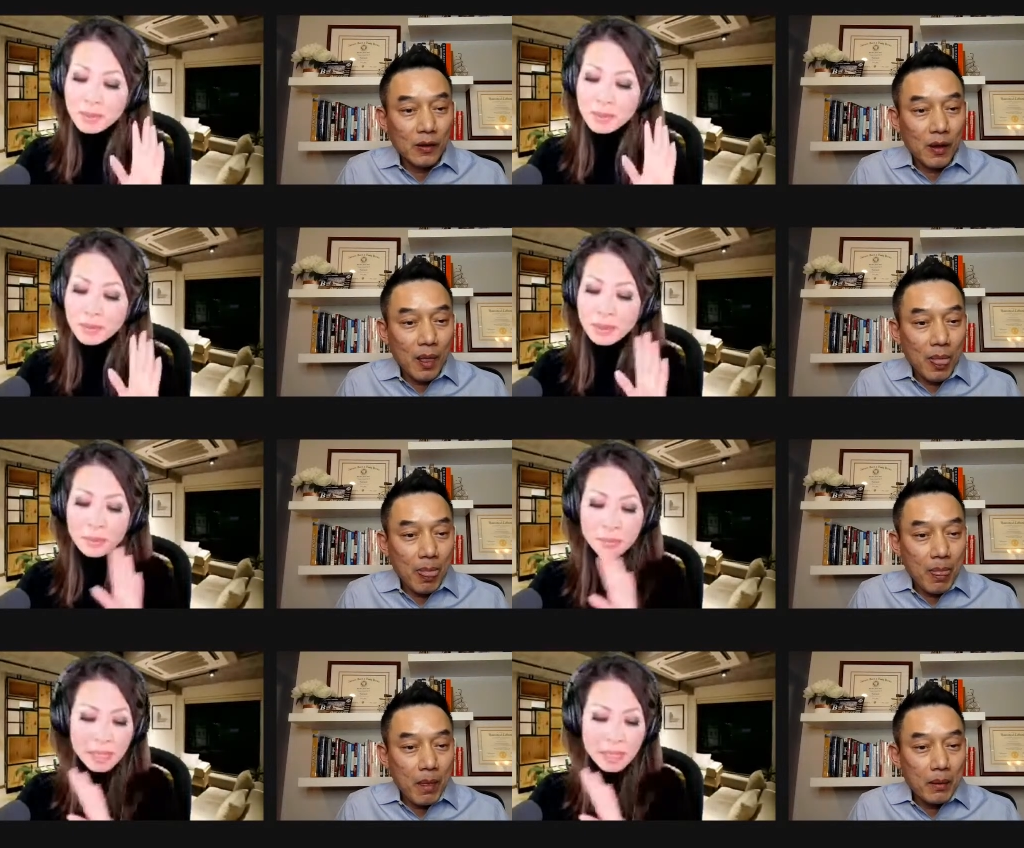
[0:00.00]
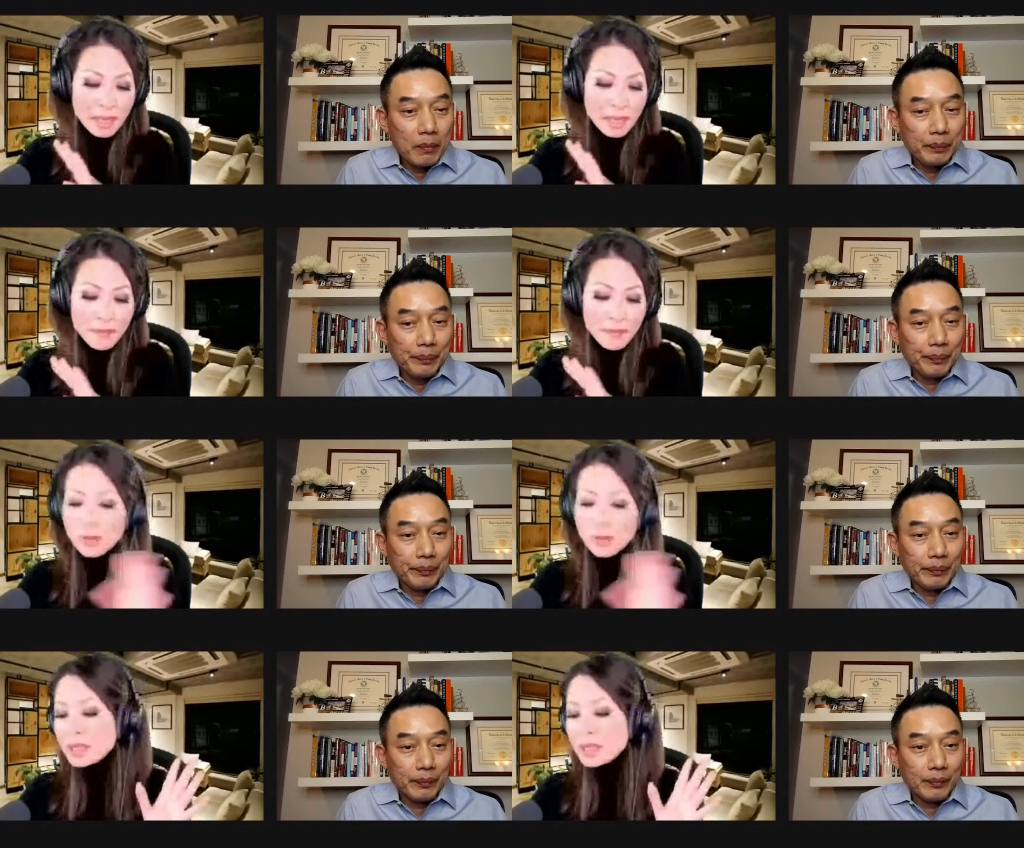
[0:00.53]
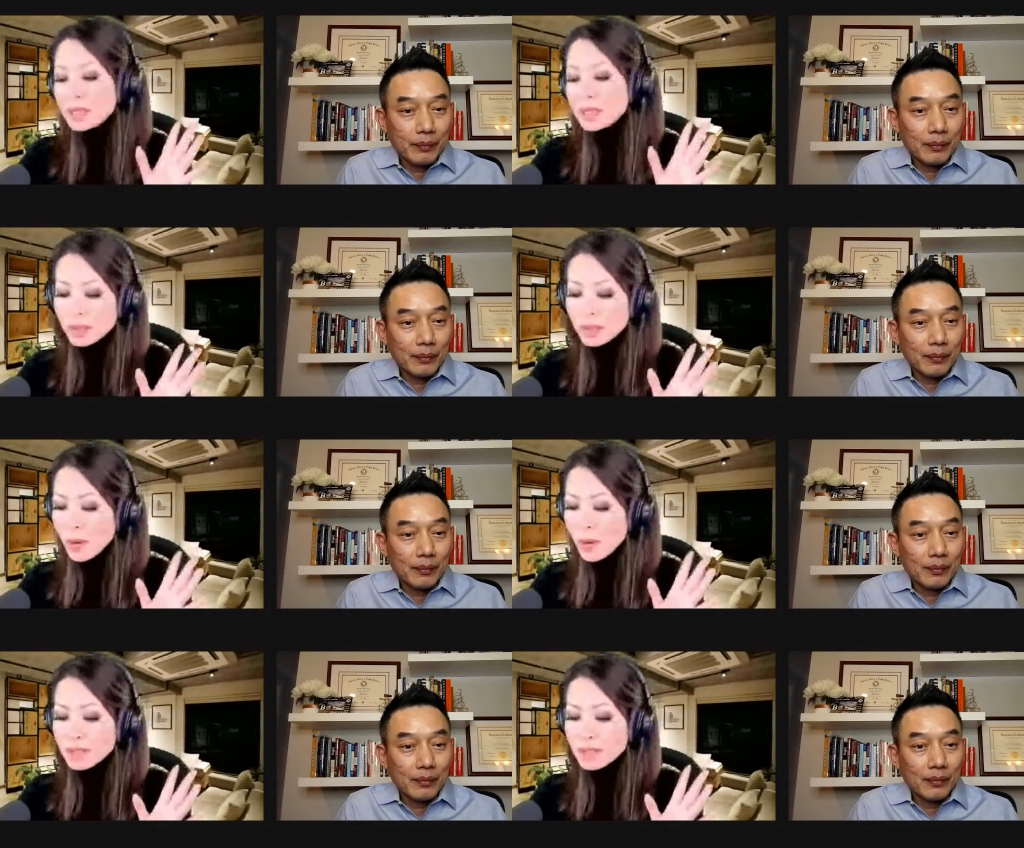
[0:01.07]
Speaker 1: Uh, everyone is
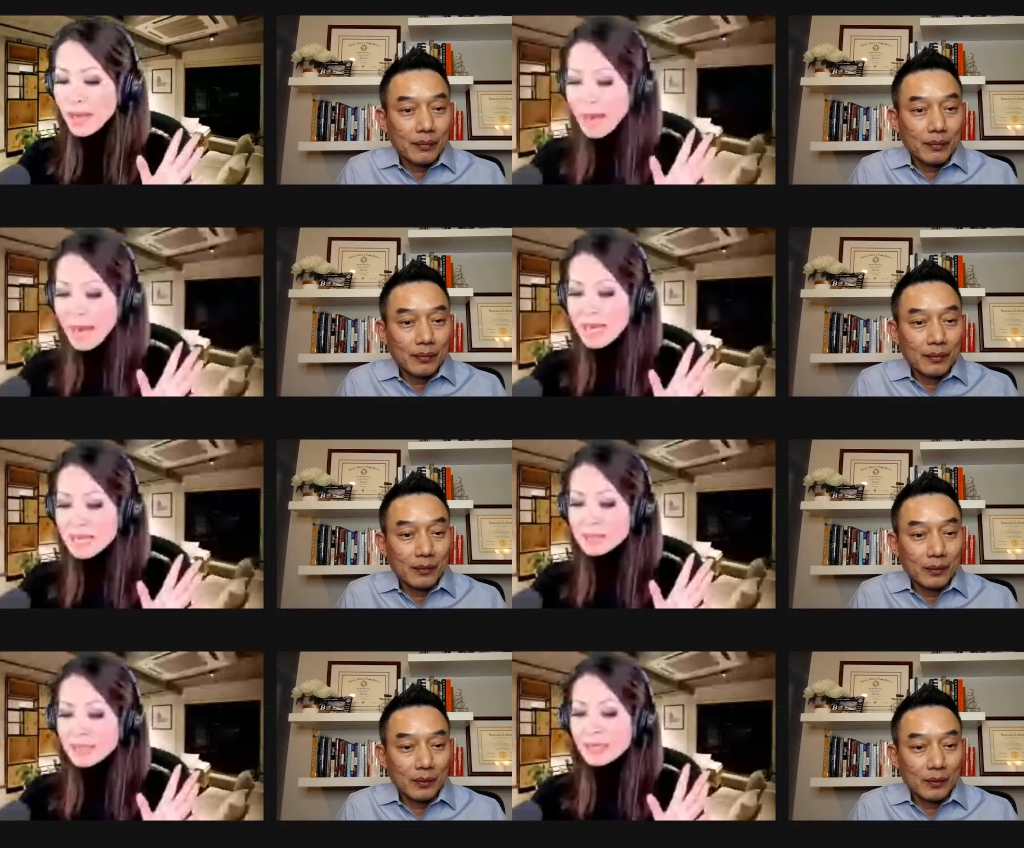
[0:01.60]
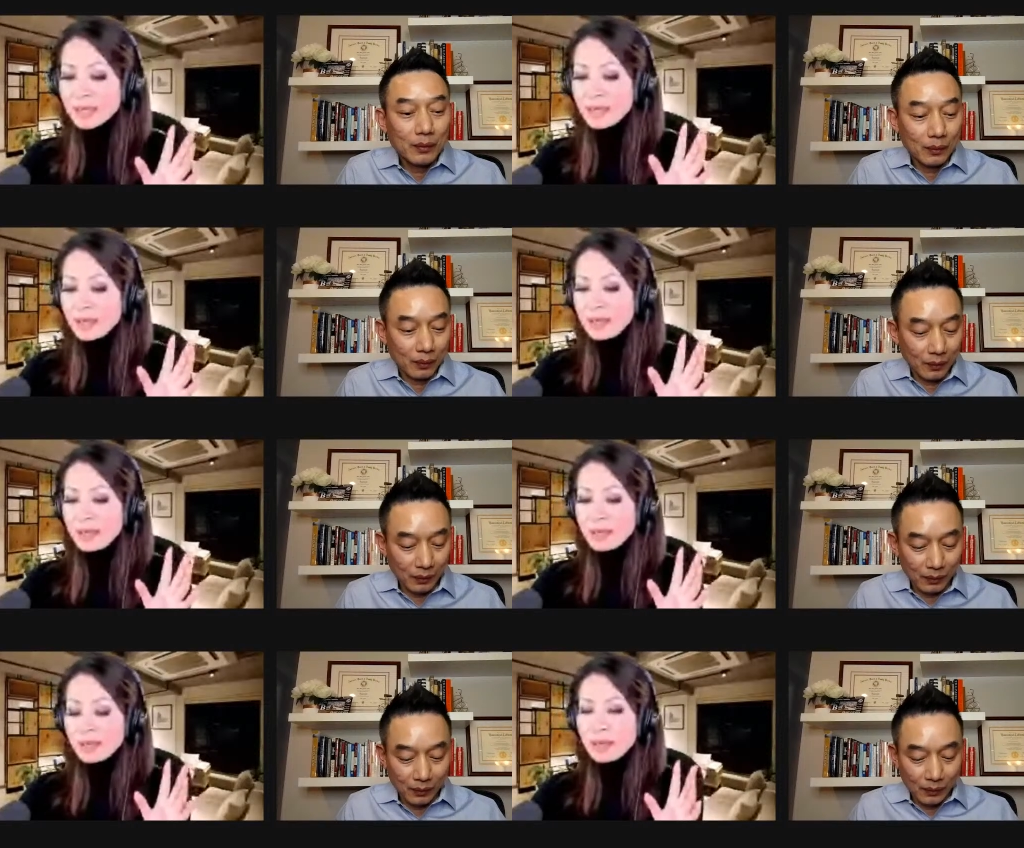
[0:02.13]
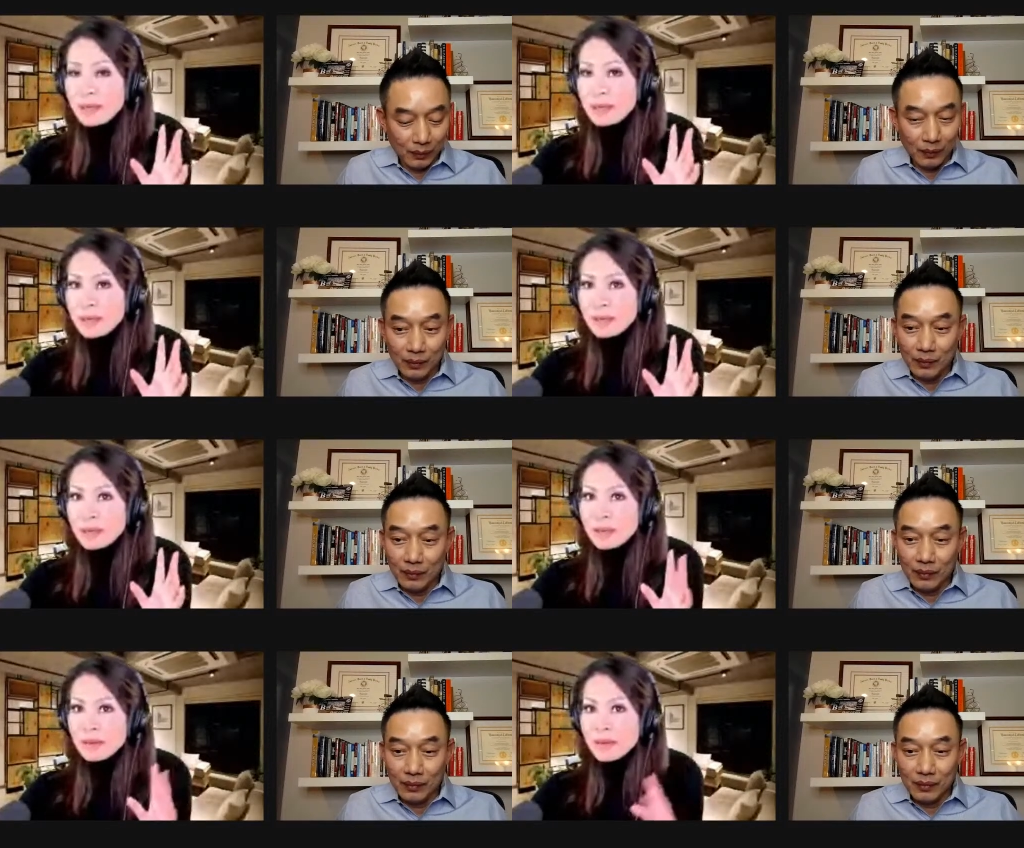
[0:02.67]
going to ask, like,
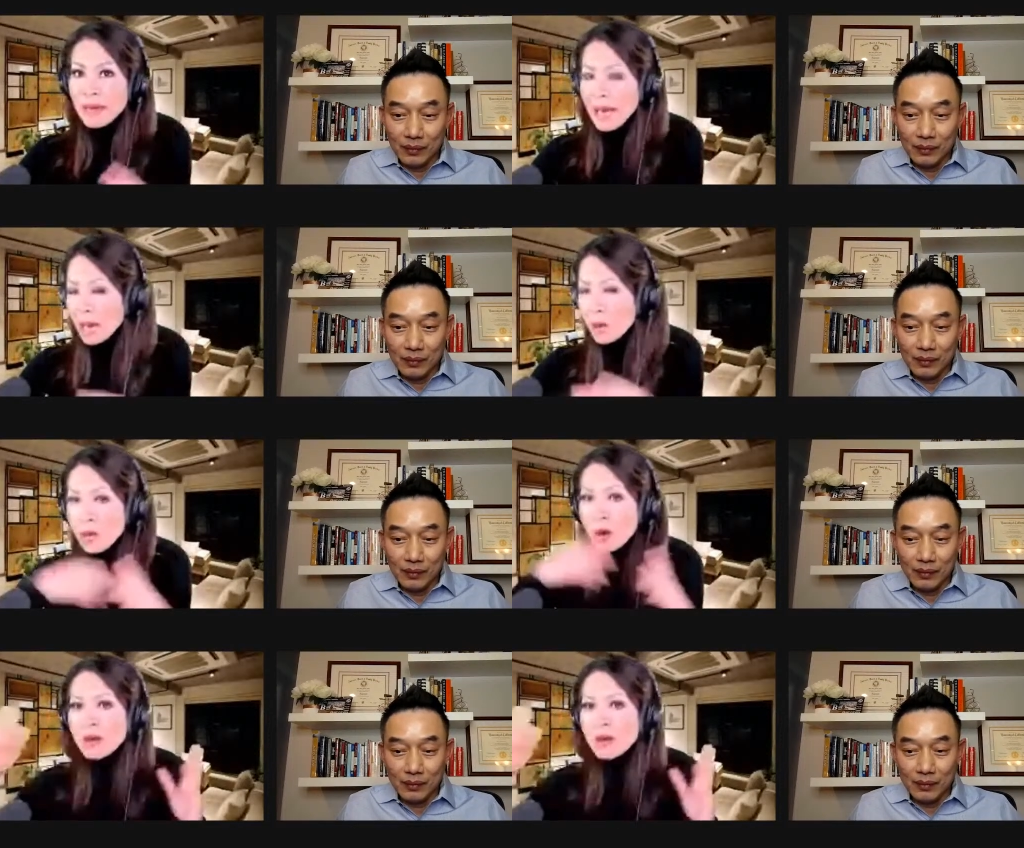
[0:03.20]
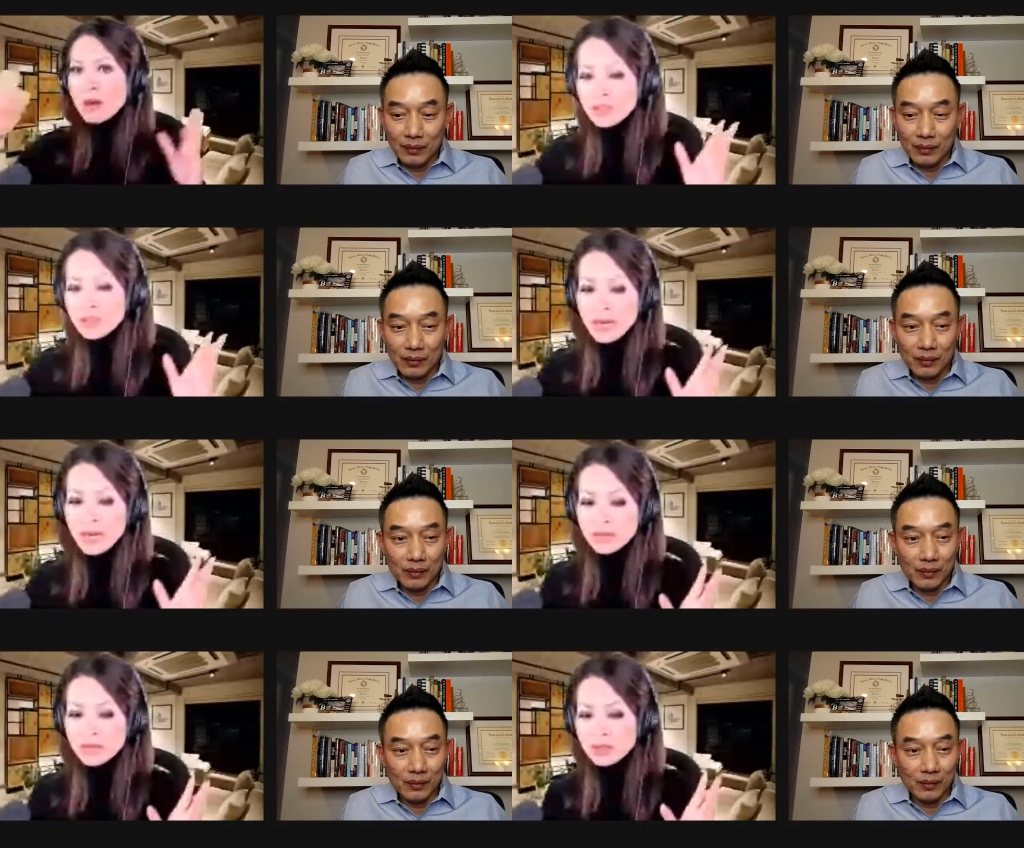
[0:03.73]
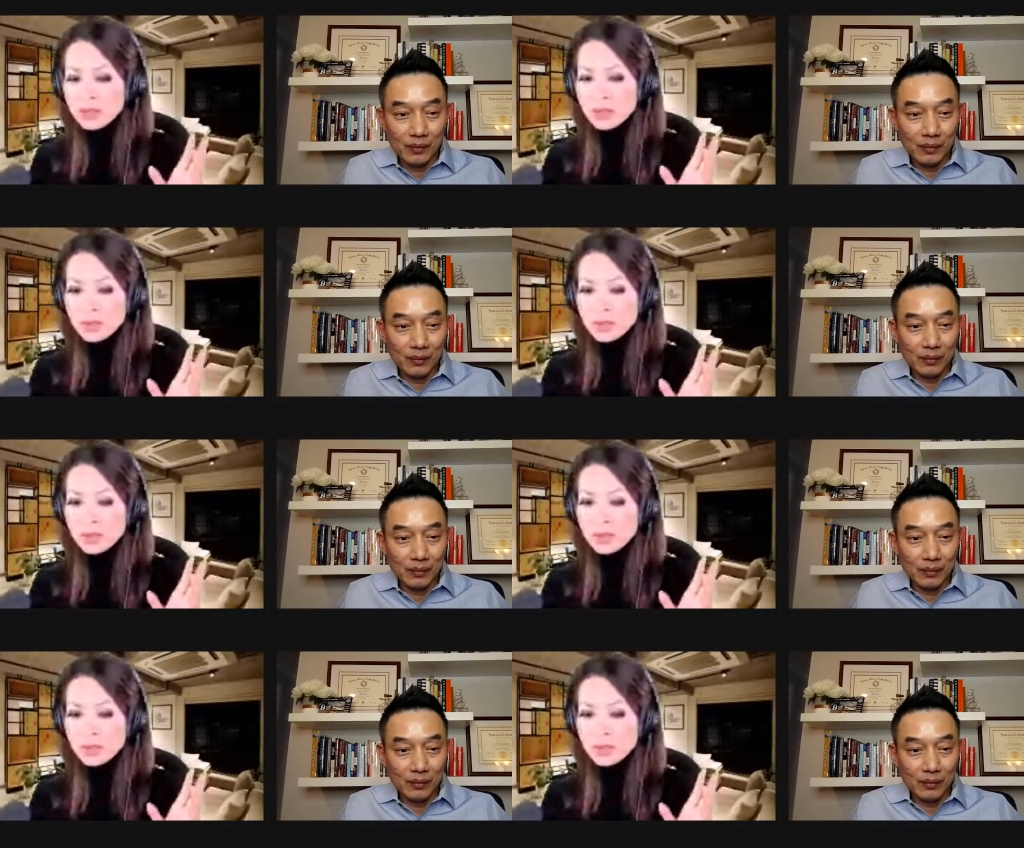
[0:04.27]
how often do you have to do it? I